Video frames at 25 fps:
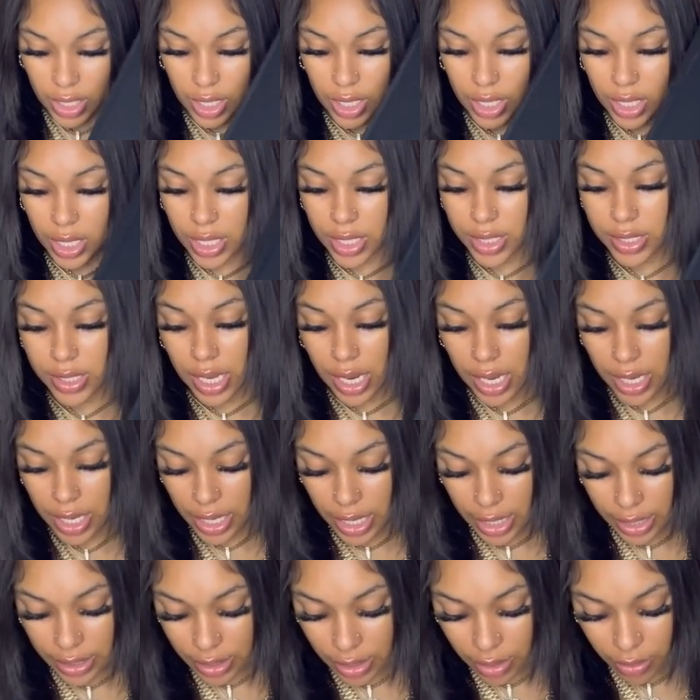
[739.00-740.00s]
is I
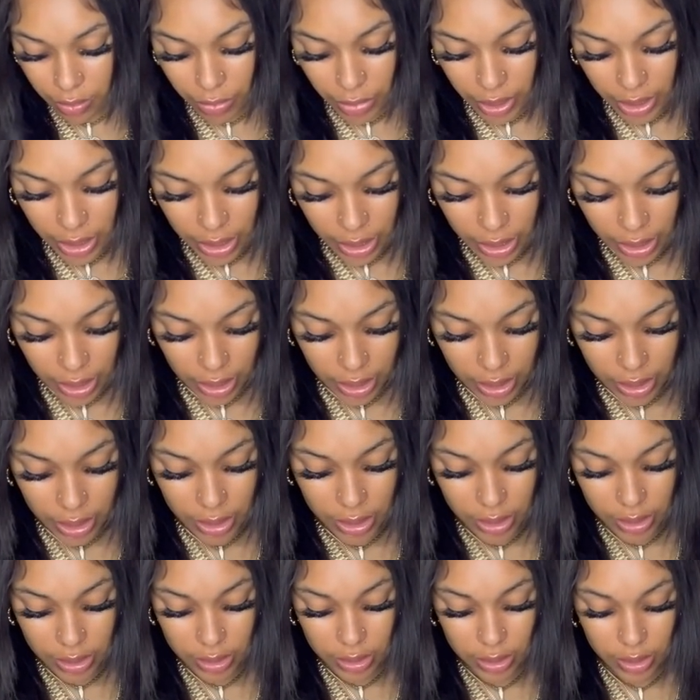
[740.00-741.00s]
got them
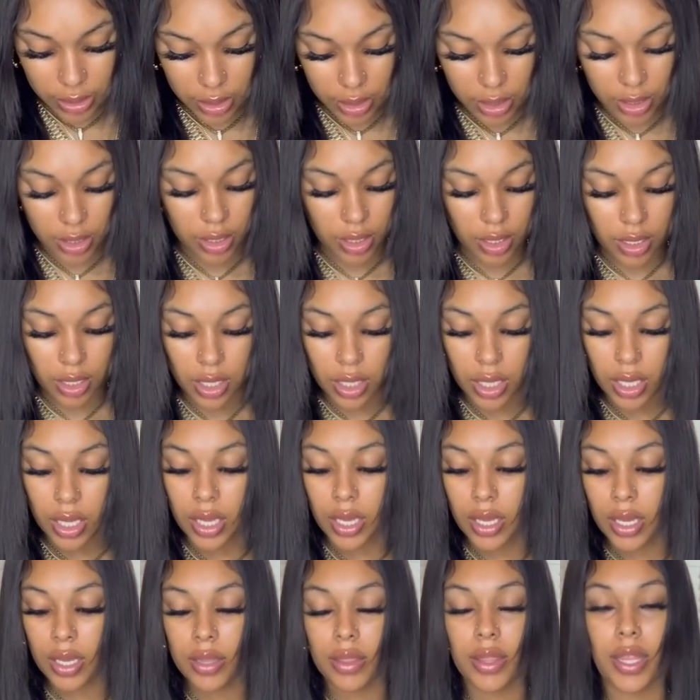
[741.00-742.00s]
because
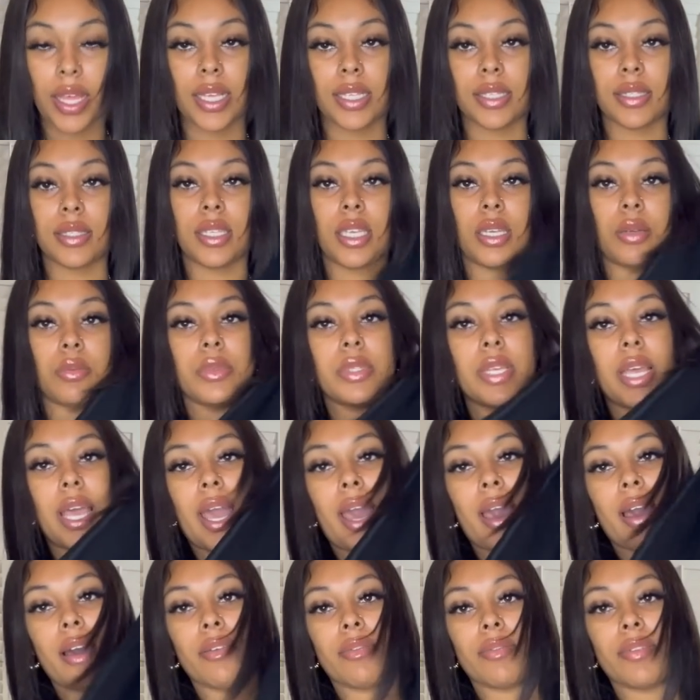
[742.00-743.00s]
they seem to
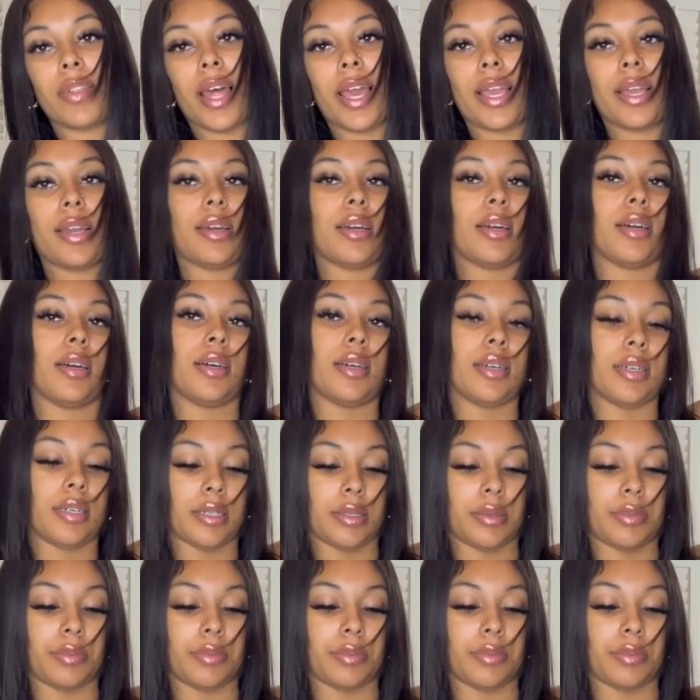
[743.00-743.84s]
have like a